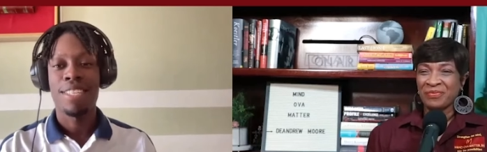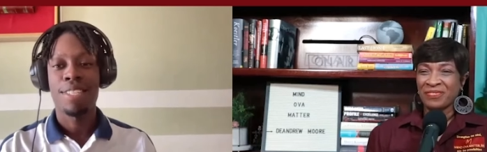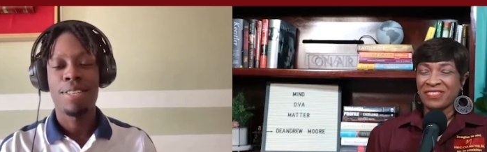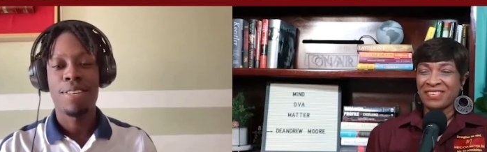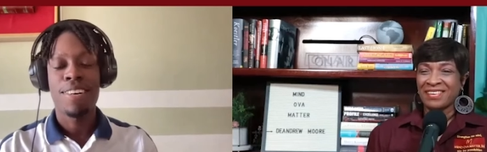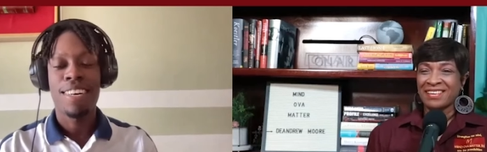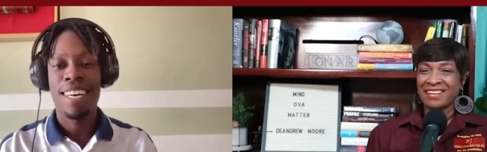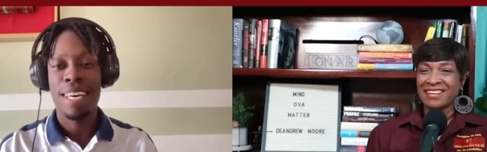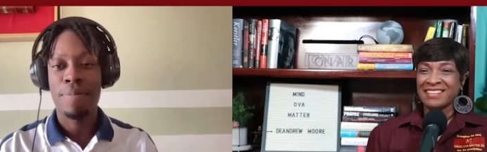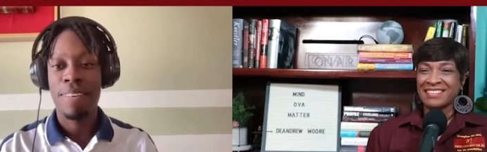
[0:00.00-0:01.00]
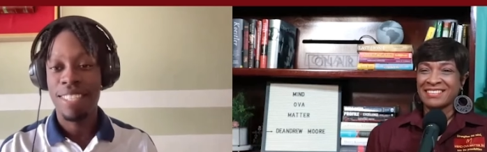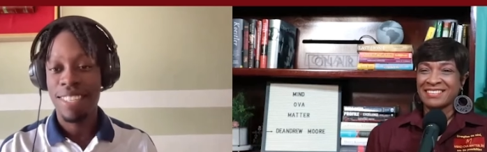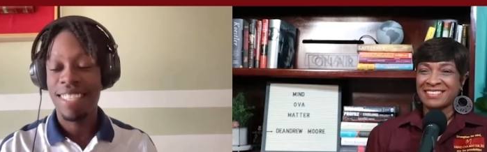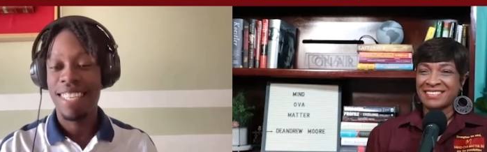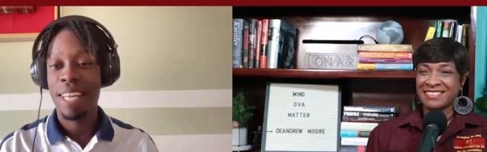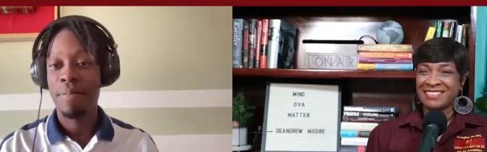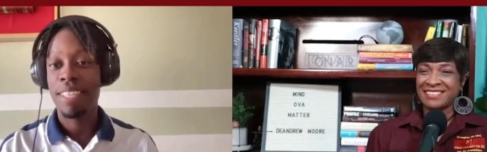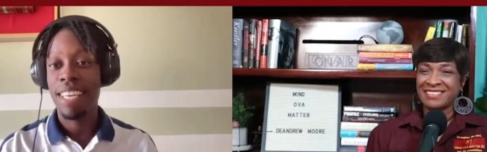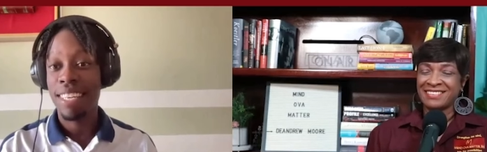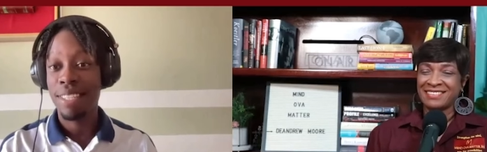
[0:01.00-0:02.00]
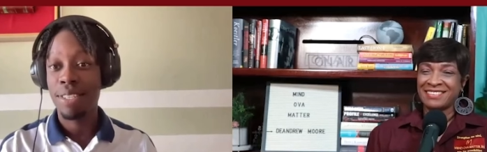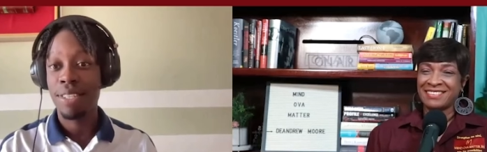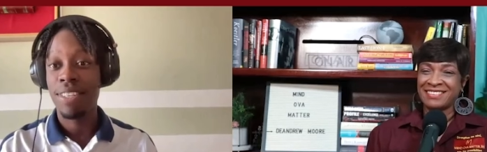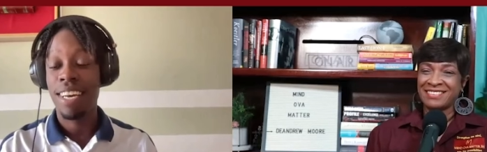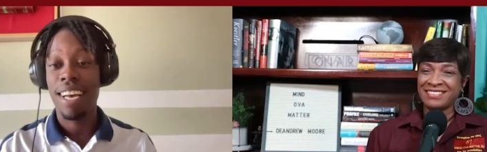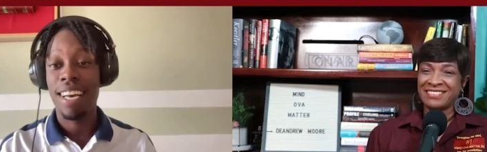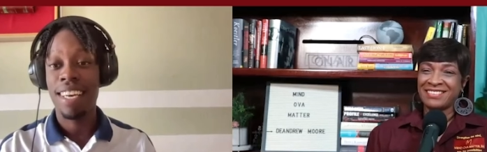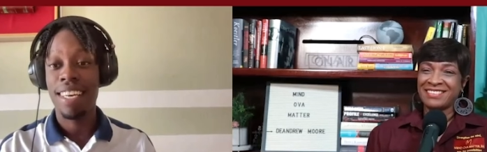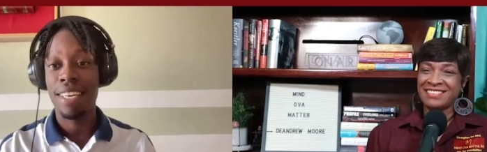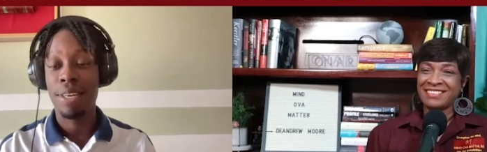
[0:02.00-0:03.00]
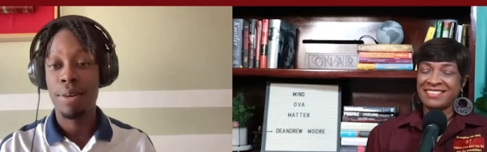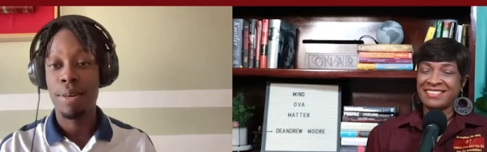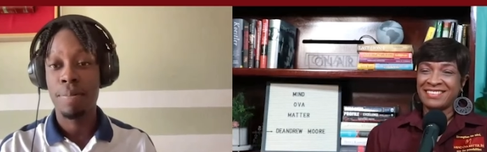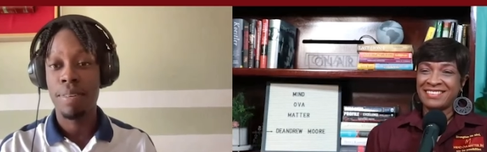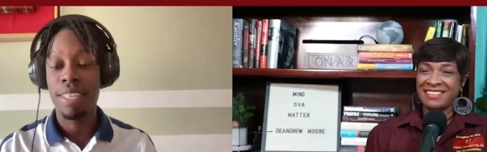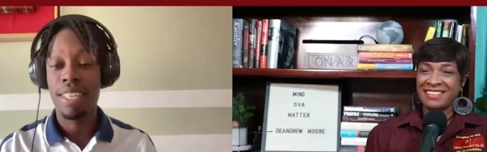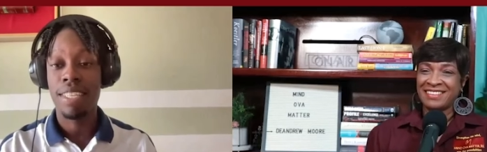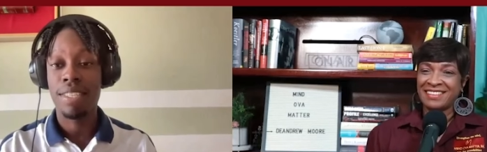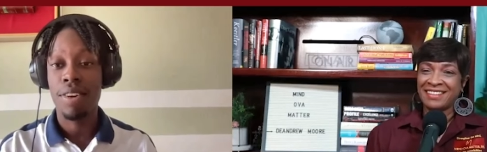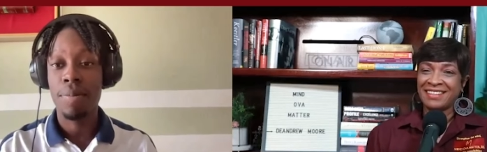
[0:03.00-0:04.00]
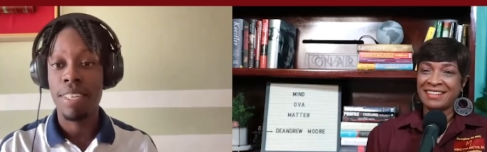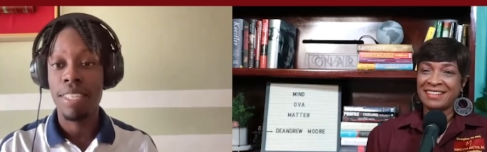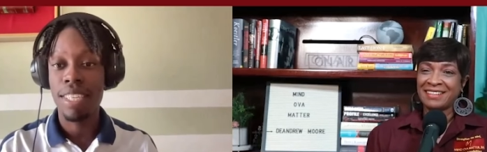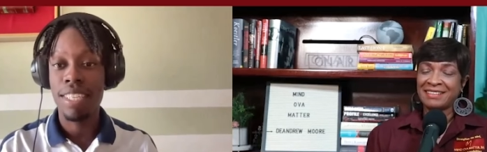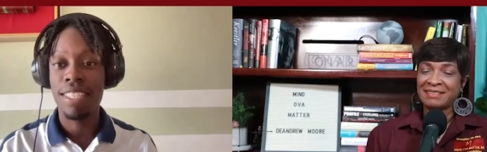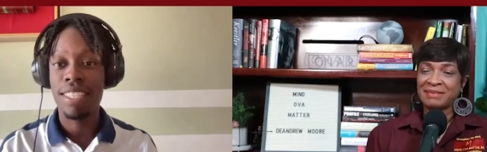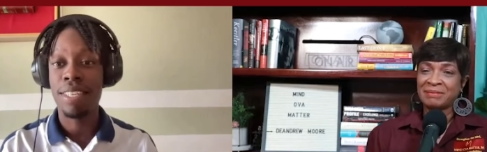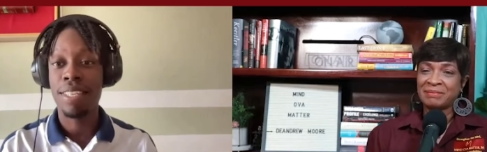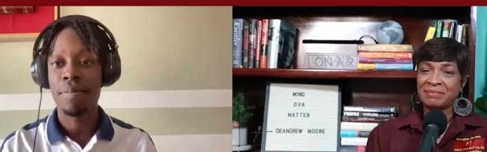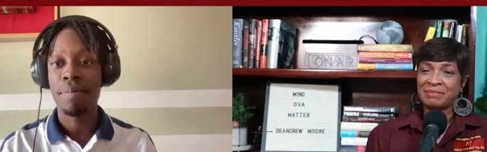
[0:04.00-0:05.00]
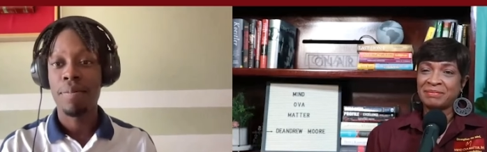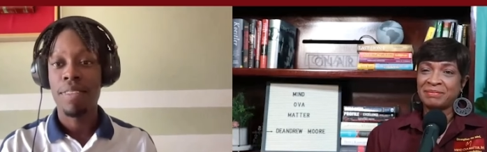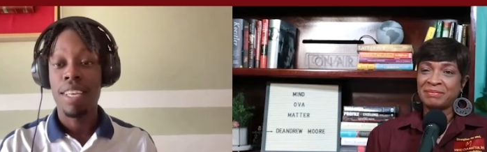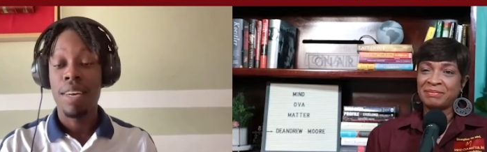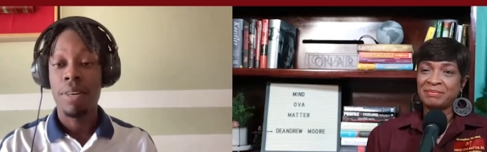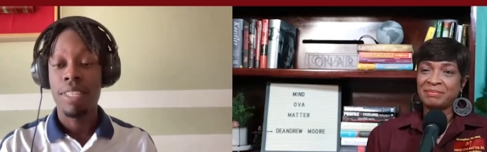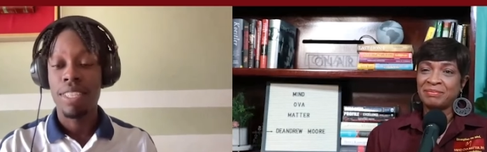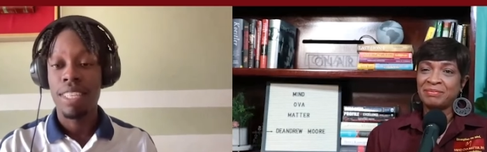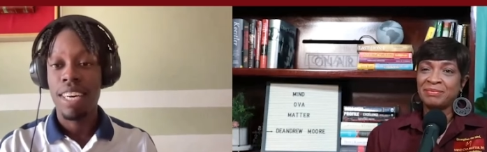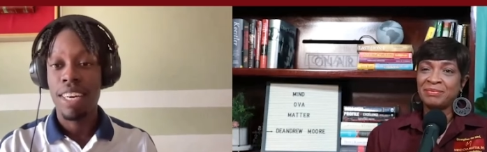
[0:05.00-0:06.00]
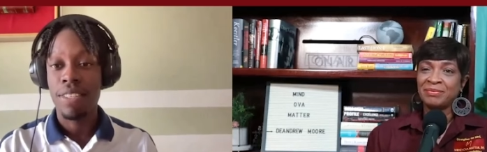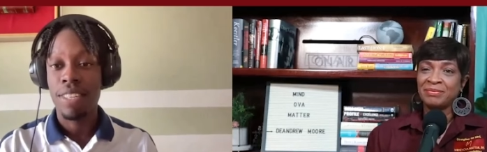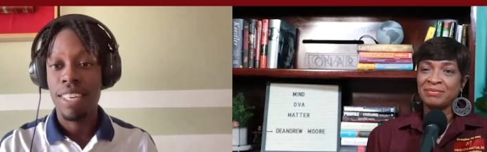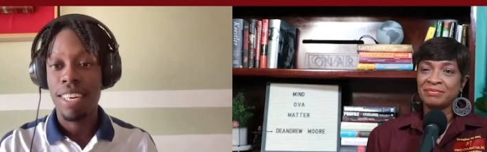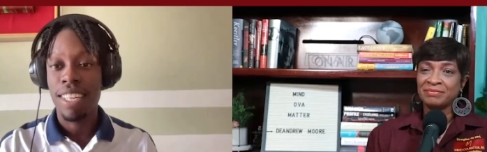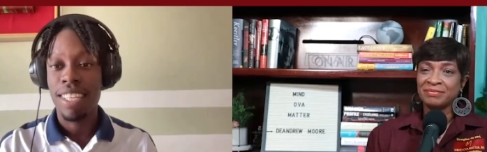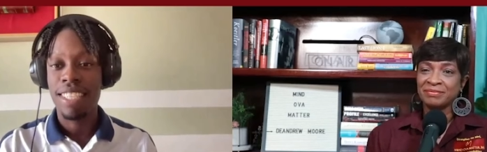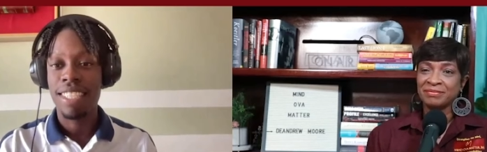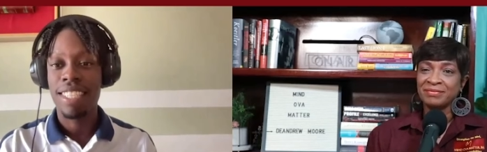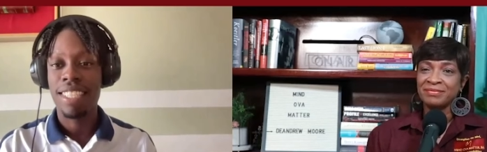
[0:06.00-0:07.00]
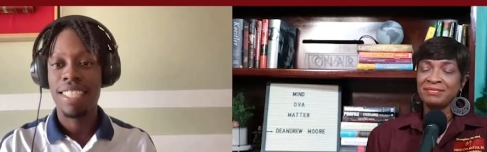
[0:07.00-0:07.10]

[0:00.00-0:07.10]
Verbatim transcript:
Speaker 1: So, um, as you said, I'm DeAndrew. I grew up in uh, South Manchester, went to DeCarteret College.